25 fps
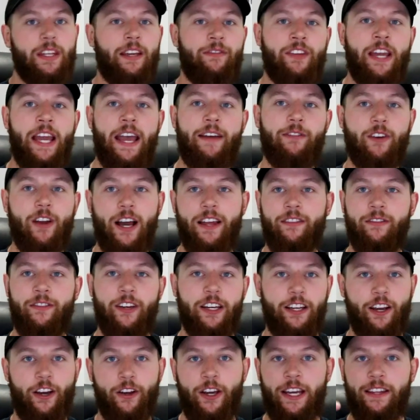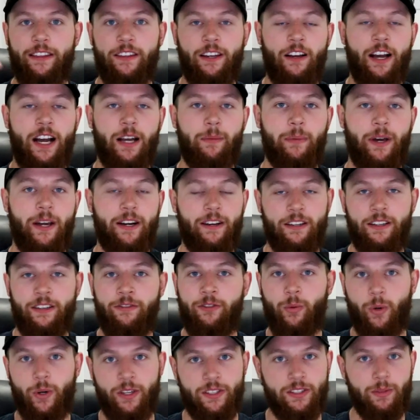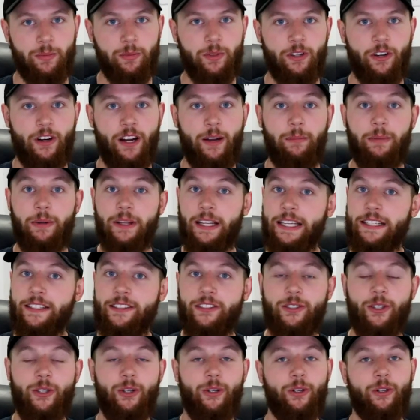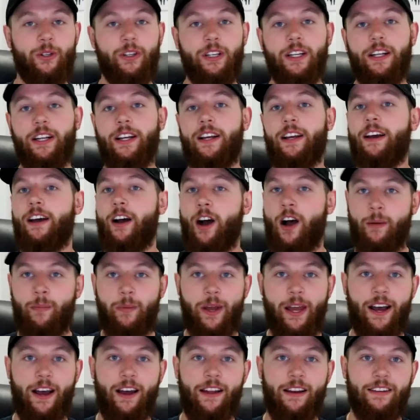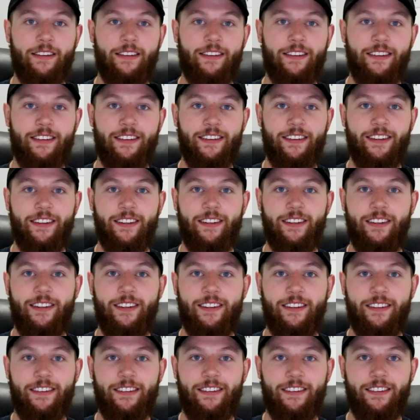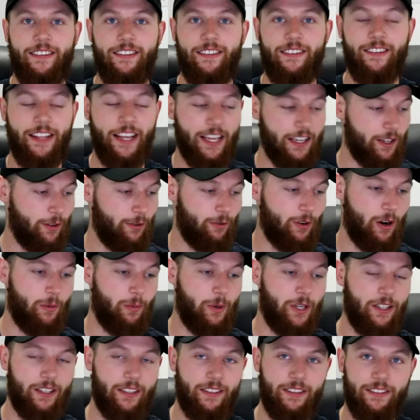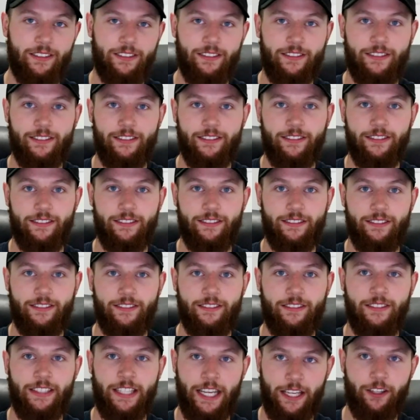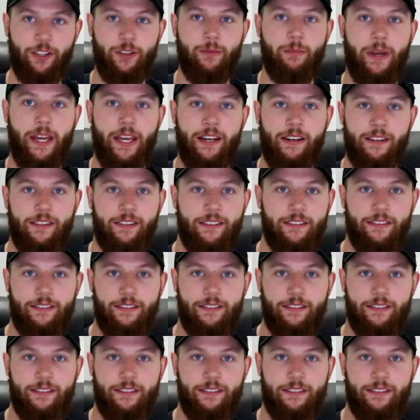If you have liked the video, hit the like button. If you want to subscribe, please do. I'm out. Thank you, Robert. Thank you, men.